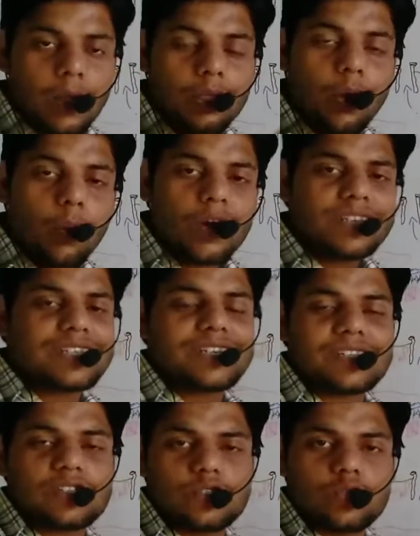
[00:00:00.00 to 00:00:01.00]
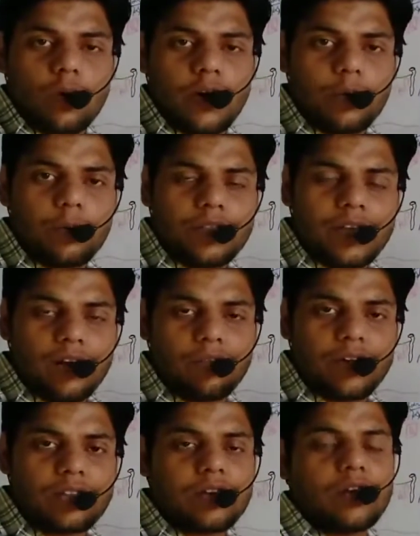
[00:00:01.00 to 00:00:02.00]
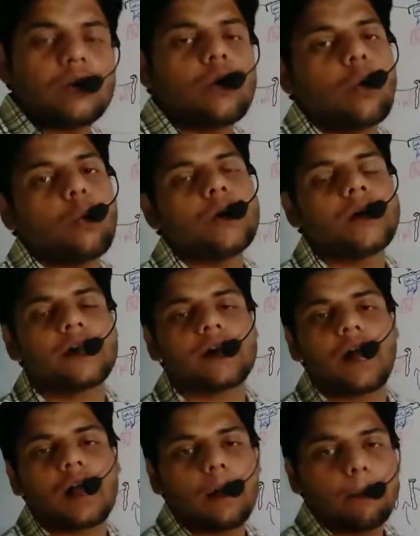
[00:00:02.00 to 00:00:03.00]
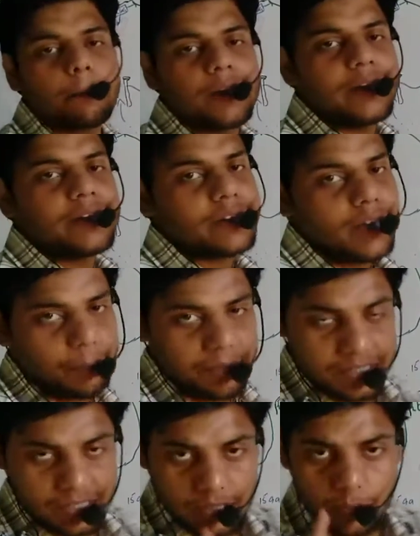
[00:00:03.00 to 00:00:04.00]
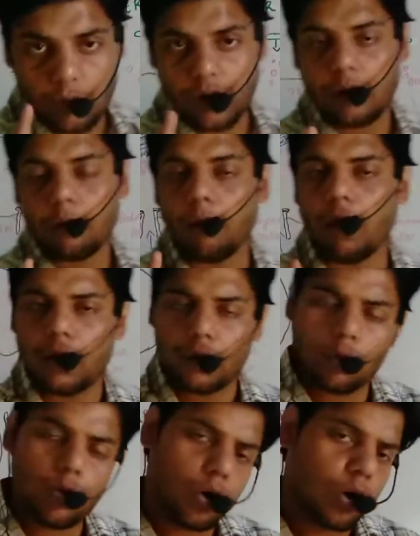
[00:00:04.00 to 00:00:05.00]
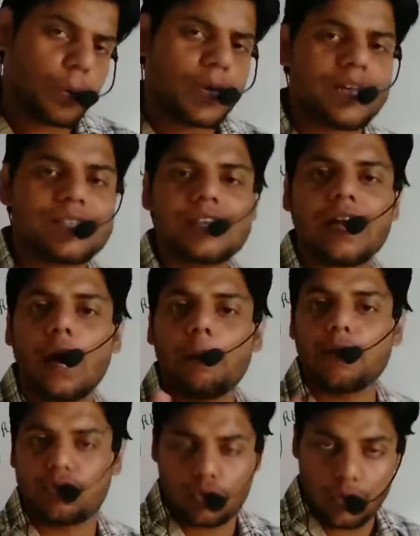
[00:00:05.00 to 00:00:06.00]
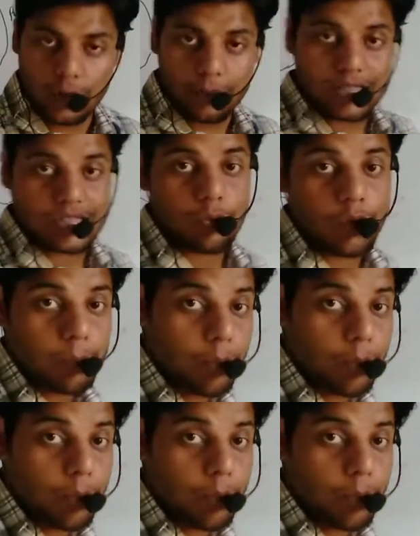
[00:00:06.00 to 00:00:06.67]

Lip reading: Now once it is joined with alpha 3, we get a complete MHC1 molecule, or we can say a mature MHC1